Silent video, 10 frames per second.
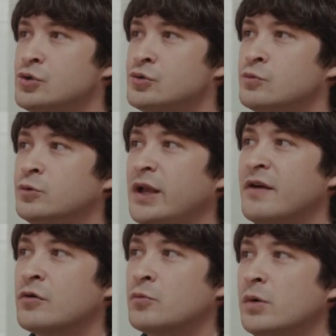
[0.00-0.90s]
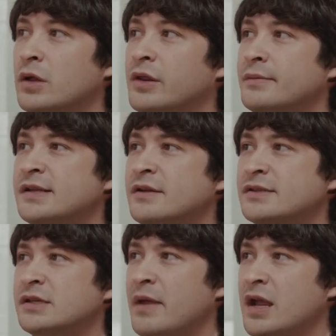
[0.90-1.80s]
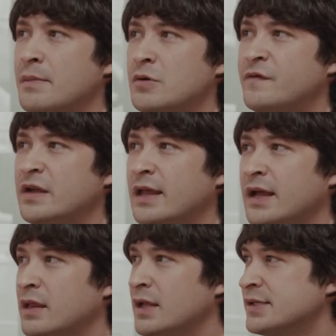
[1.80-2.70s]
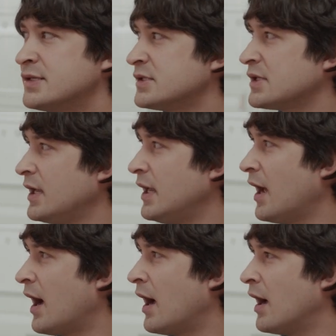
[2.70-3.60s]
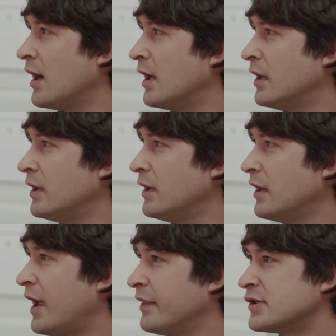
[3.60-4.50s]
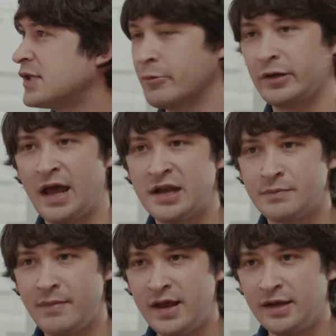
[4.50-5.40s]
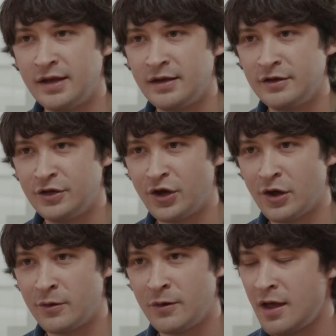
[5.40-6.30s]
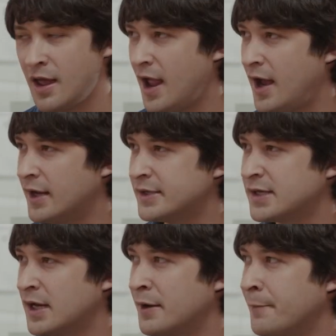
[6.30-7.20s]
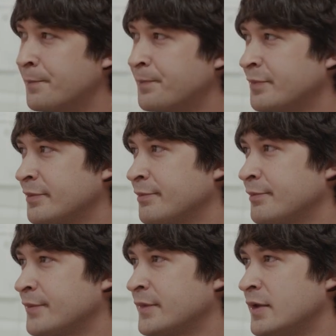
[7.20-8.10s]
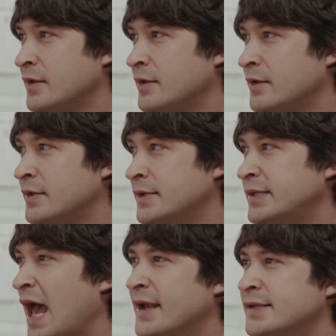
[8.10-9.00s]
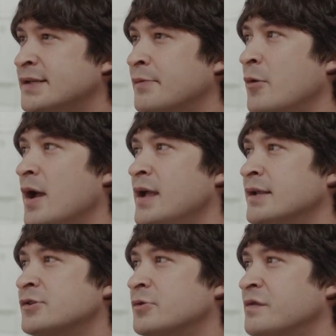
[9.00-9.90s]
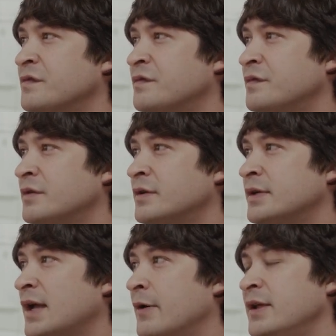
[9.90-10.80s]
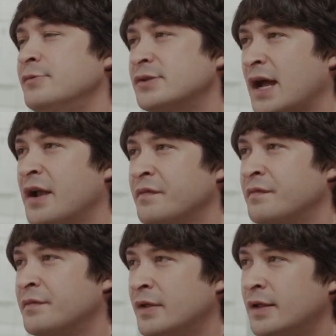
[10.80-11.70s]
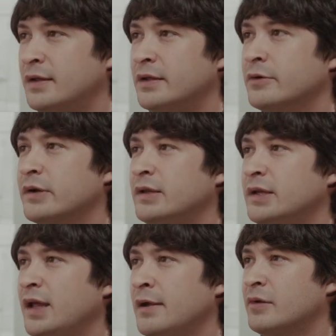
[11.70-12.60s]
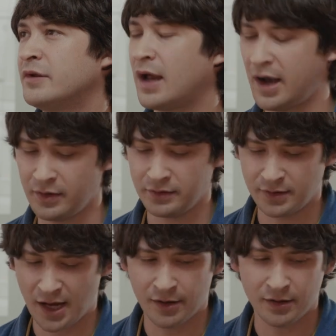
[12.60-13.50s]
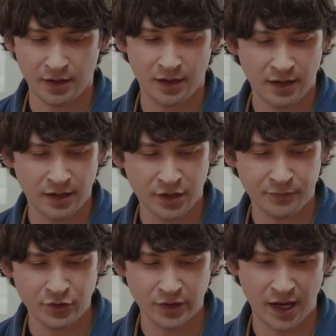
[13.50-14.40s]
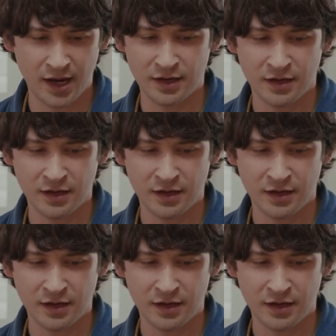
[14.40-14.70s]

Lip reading: would ever will themselves to make a movie like this unless they really had to make it, you know? And that in some way, and sort of how he was kind of lyrically able to kind of communicate